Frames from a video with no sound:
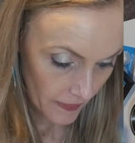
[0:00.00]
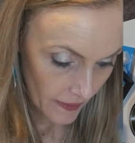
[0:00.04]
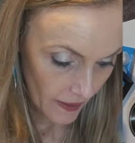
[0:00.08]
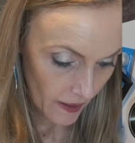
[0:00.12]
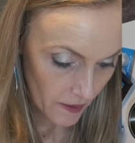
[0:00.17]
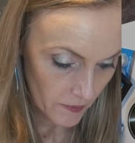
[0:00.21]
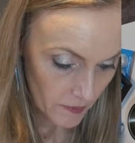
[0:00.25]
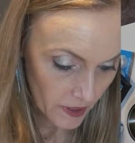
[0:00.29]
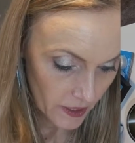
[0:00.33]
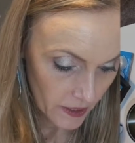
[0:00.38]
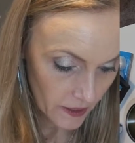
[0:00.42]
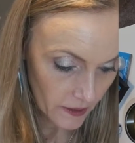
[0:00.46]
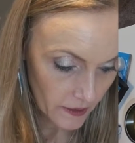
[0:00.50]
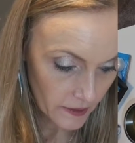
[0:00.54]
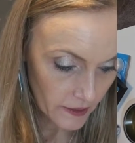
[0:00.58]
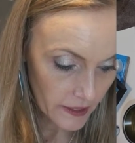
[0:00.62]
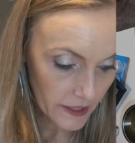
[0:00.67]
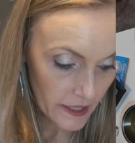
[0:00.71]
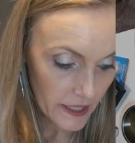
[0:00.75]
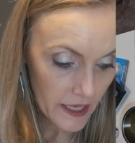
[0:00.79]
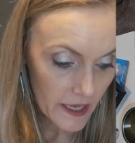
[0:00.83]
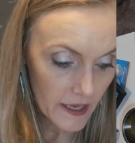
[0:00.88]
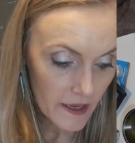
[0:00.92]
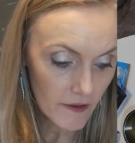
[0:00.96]
I'm going to
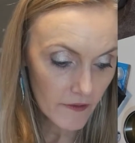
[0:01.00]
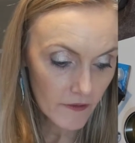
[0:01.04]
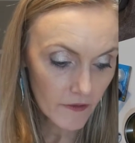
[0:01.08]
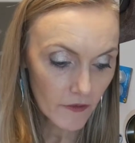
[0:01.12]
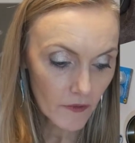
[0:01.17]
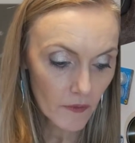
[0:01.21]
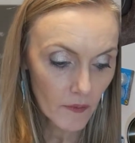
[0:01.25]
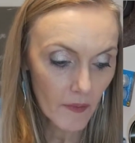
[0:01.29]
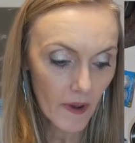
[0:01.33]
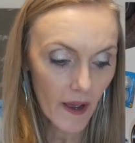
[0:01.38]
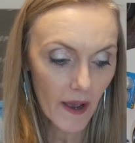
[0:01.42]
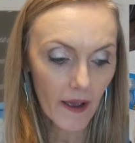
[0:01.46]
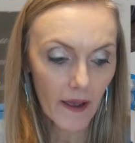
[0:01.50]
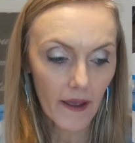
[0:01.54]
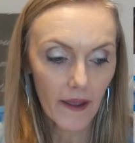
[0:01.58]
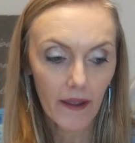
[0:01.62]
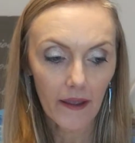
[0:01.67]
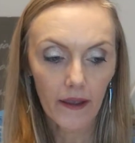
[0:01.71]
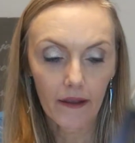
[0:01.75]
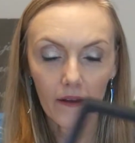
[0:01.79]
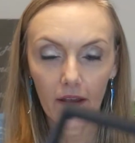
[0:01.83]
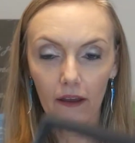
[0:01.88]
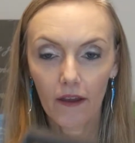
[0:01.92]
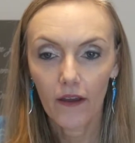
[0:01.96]
leave
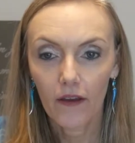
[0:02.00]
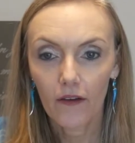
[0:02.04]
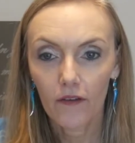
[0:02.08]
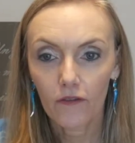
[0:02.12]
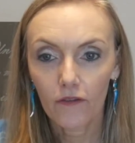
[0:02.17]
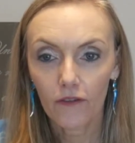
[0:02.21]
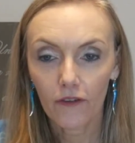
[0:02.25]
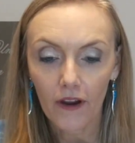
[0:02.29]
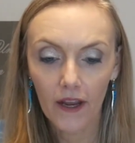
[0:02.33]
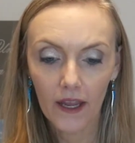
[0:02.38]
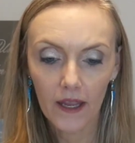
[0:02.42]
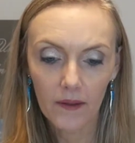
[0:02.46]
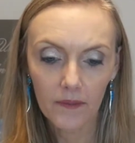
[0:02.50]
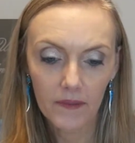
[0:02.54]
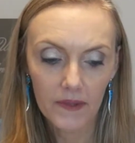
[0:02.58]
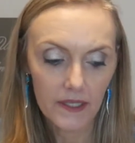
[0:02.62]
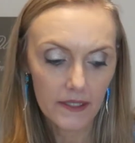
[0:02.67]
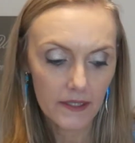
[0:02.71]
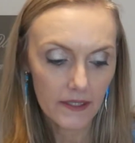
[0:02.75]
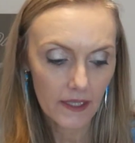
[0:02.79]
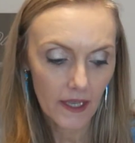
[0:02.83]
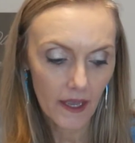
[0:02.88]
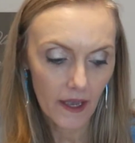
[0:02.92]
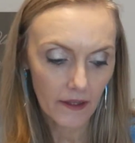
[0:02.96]
my frame
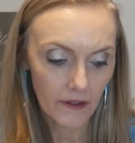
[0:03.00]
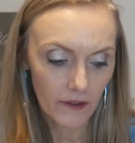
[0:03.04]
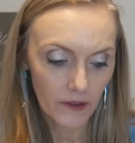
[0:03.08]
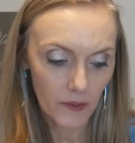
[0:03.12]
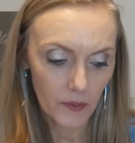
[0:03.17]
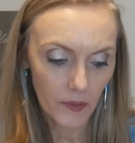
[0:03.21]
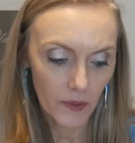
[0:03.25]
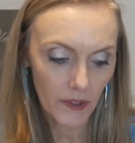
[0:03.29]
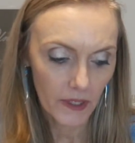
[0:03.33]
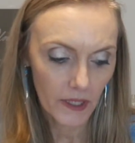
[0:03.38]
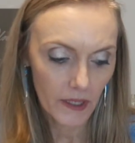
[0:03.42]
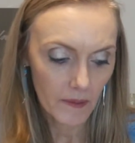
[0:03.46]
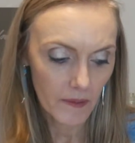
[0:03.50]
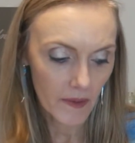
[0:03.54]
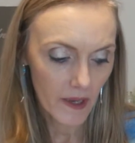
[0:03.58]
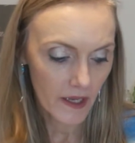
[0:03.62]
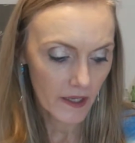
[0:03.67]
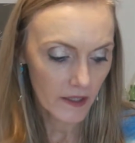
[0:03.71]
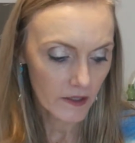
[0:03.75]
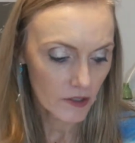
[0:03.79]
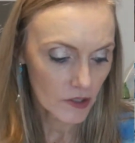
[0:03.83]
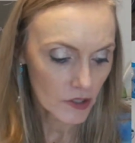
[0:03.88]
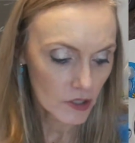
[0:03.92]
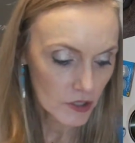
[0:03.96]
this color pretty
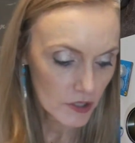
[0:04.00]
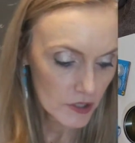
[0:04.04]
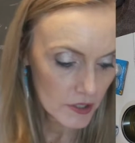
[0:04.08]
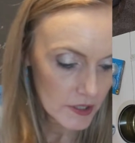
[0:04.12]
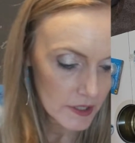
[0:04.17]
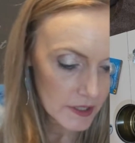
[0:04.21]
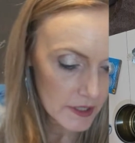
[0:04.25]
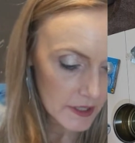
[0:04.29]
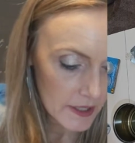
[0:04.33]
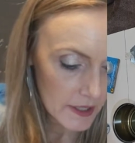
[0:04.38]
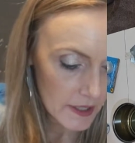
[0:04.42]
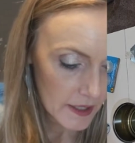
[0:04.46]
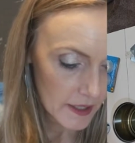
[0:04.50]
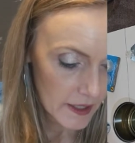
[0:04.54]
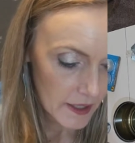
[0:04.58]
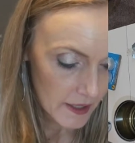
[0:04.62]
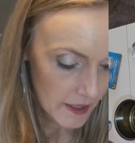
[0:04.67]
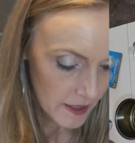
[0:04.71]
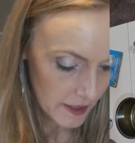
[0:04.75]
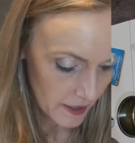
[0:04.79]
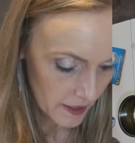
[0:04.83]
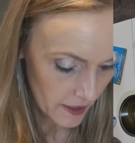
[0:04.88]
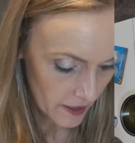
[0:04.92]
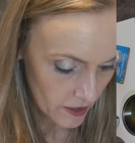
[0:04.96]
much.
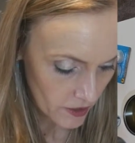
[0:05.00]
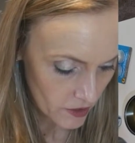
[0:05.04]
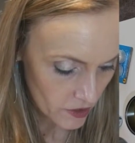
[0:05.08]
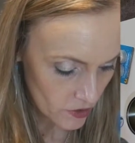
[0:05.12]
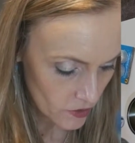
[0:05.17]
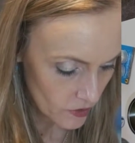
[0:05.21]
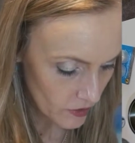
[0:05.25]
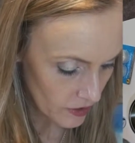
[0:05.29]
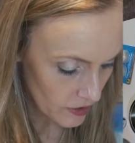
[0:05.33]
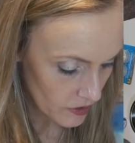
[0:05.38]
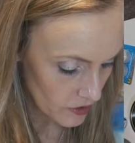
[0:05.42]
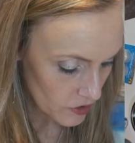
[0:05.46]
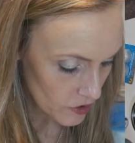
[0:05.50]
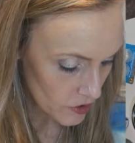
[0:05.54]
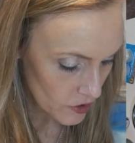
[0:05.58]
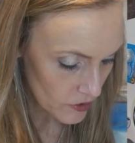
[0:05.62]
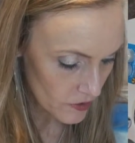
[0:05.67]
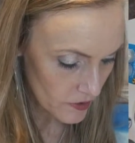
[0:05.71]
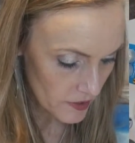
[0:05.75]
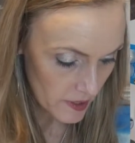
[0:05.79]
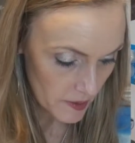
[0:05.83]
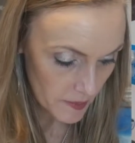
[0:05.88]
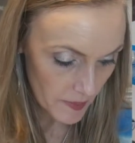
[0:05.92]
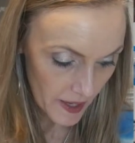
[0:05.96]
You can
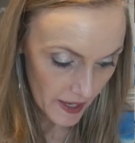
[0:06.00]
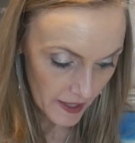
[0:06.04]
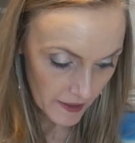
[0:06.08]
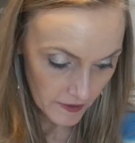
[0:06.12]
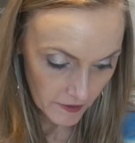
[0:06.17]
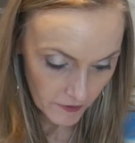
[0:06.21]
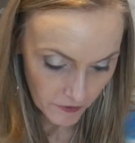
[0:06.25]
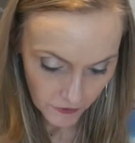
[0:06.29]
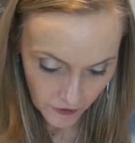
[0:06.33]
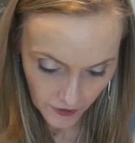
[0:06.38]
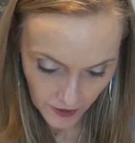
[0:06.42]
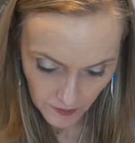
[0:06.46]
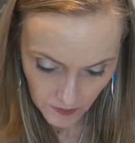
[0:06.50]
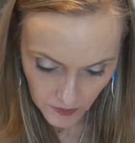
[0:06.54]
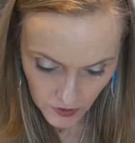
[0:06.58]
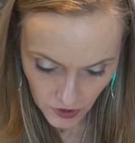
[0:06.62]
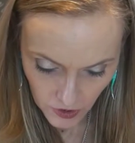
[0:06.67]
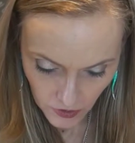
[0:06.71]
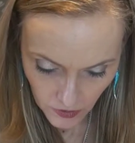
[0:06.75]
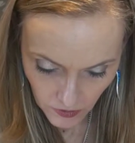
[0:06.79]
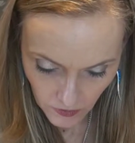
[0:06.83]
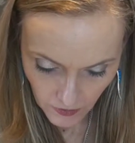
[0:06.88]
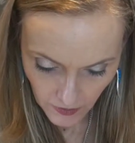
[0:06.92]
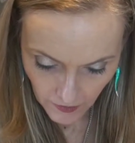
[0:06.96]
choose to paint the frame
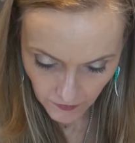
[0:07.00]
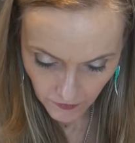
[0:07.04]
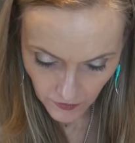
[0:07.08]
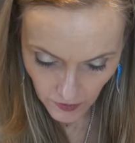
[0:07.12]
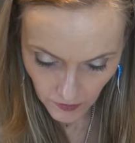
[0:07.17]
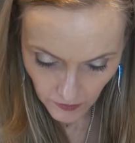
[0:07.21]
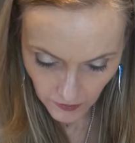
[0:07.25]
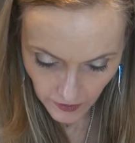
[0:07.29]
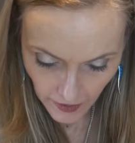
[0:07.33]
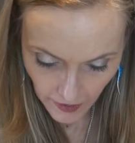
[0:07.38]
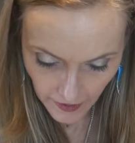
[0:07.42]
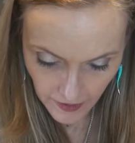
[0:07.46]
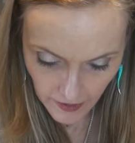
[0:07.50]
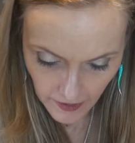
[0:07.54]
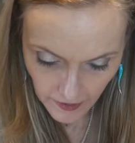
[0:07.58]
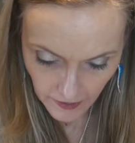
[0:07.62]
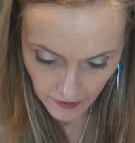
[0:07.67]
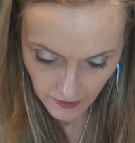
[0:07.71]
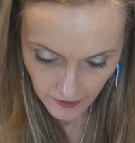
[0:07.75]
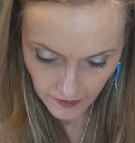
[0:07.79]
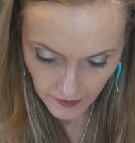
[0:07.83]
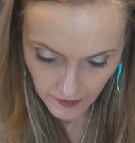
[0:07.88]
too if you like.